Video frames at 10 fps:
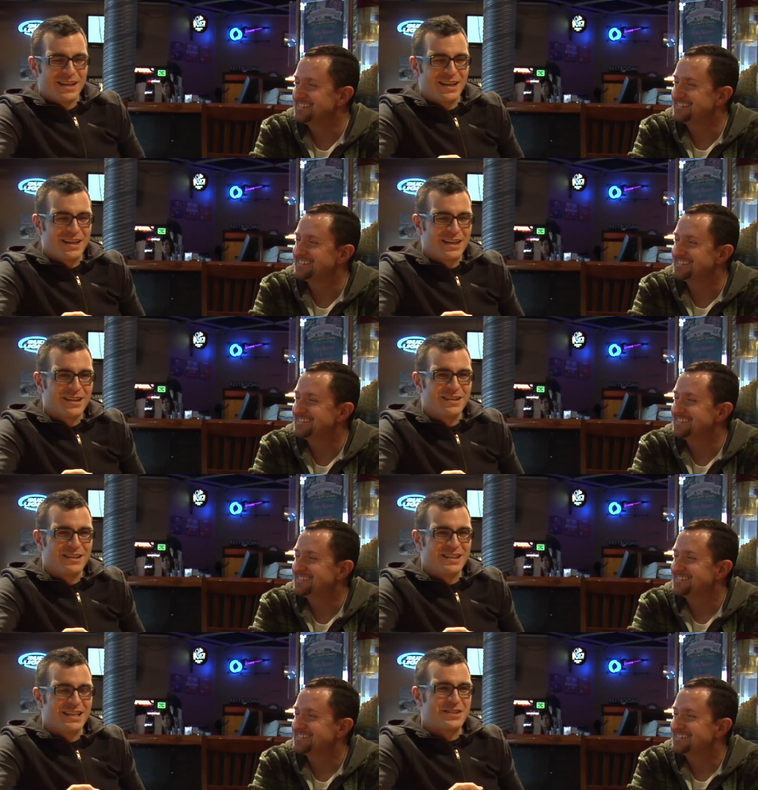Speaker 1: uh,
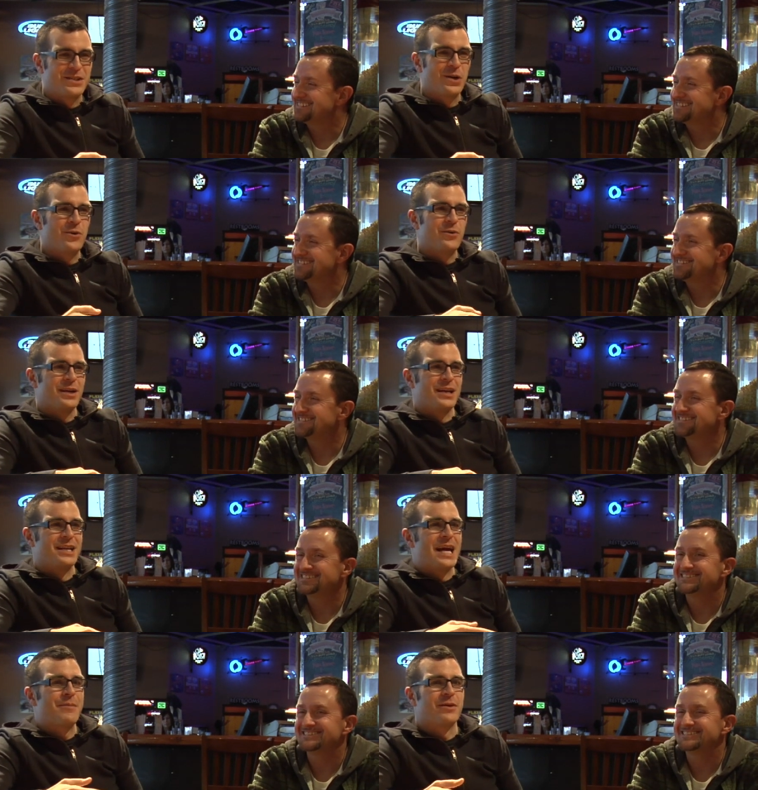is so
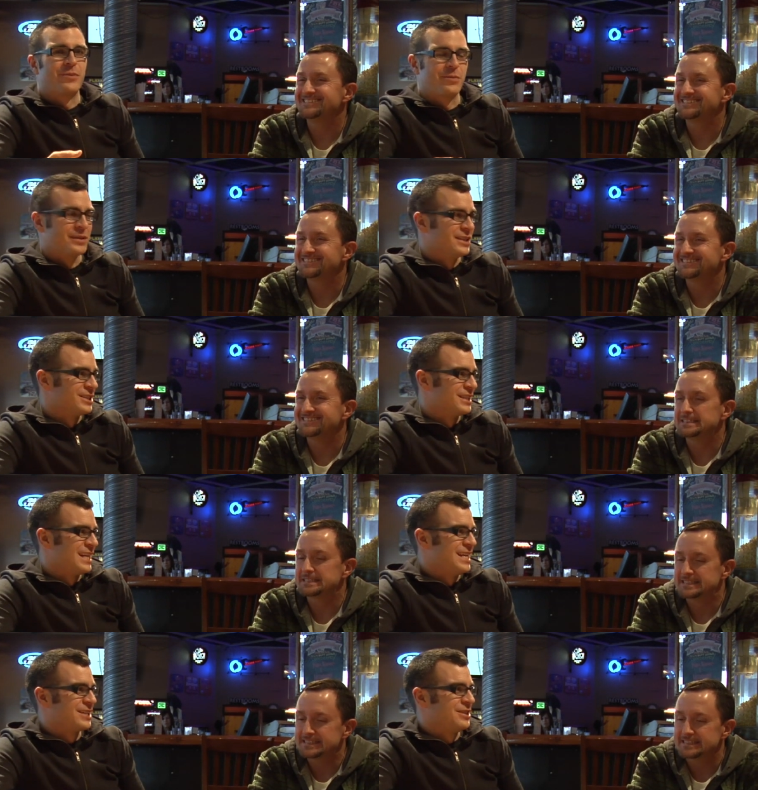enamored with religion
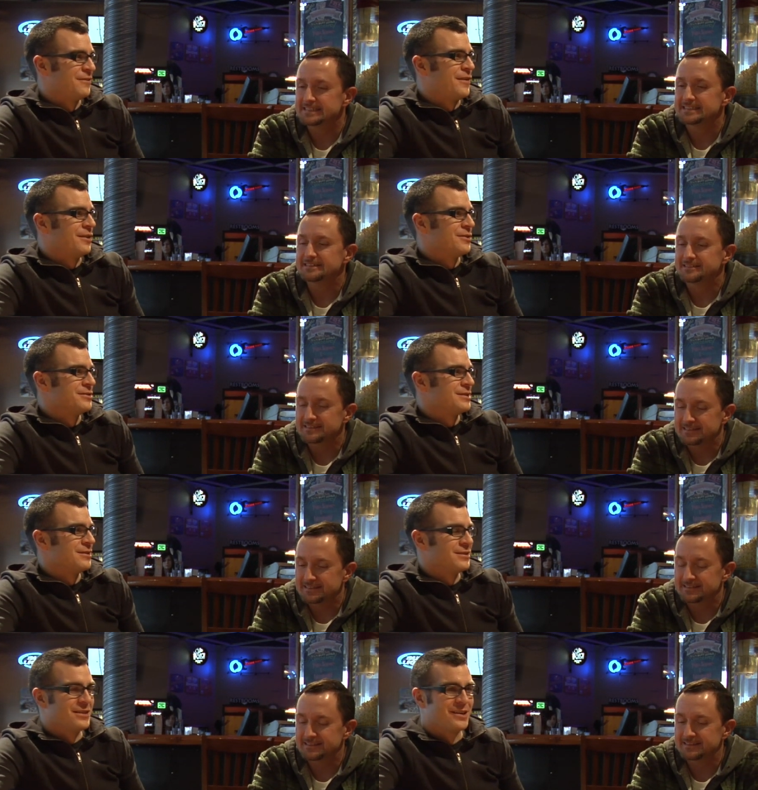that he actually follows
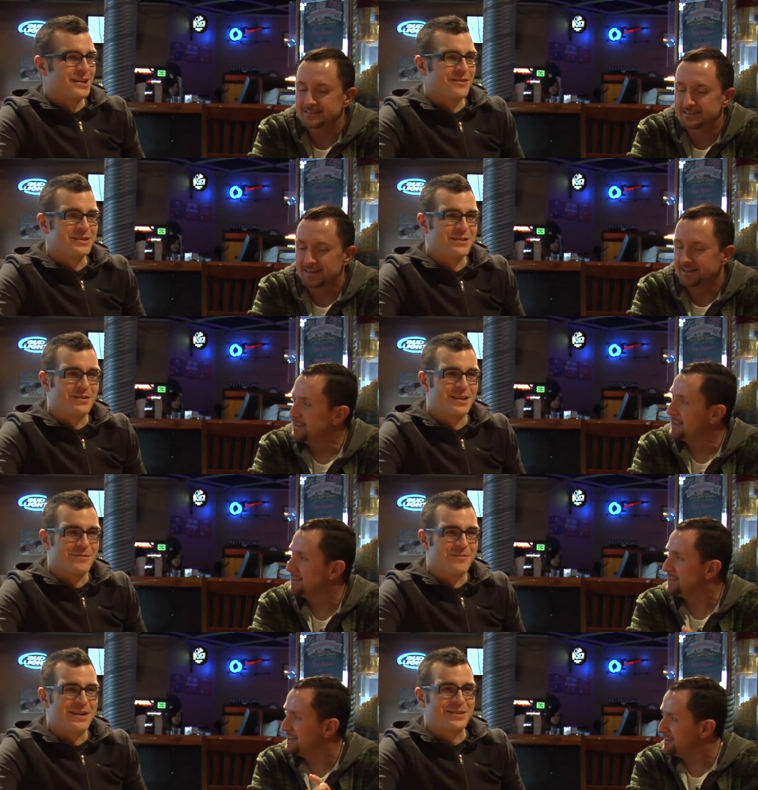uh, was it
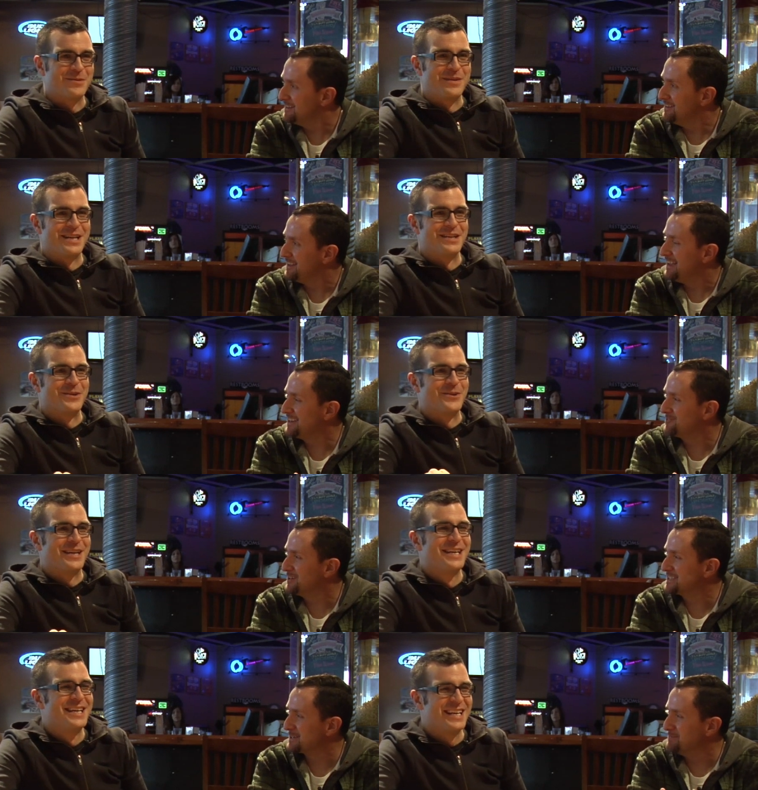uh, Muslim, Hindu,
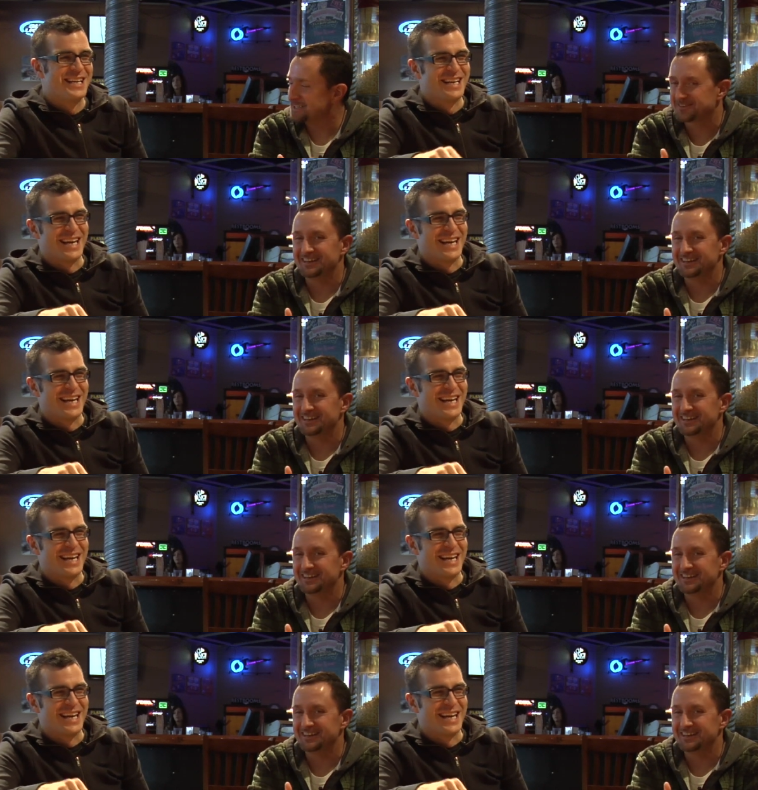Hinduism, and,